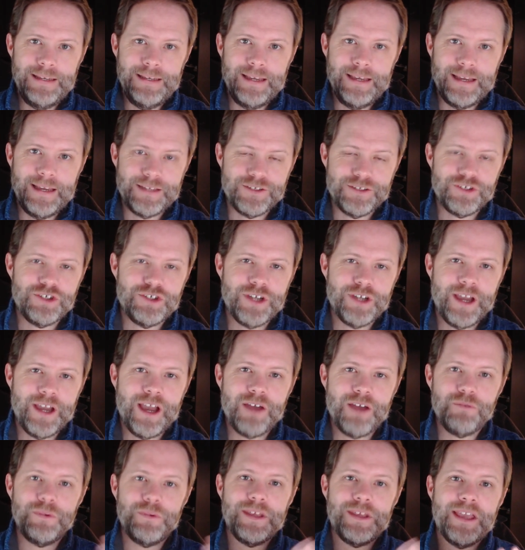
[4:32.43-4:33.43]
As a
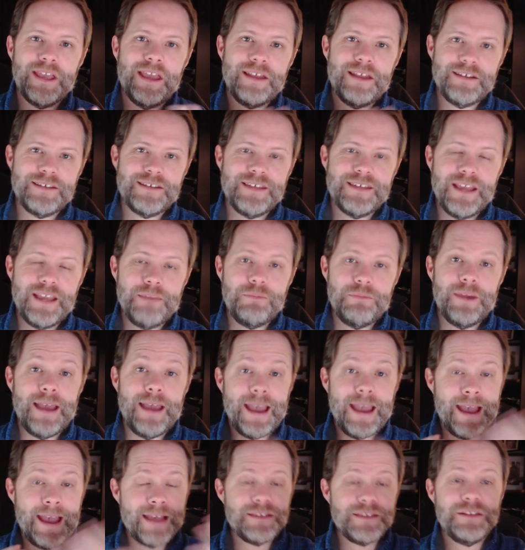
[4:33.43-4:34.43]
child, we can't escape it.
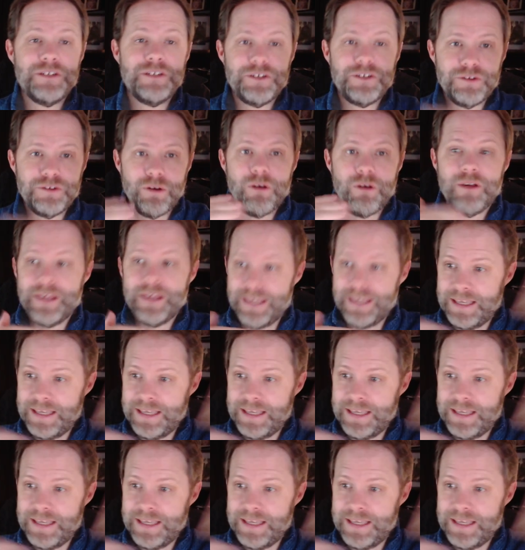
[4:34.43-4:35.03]
As an adult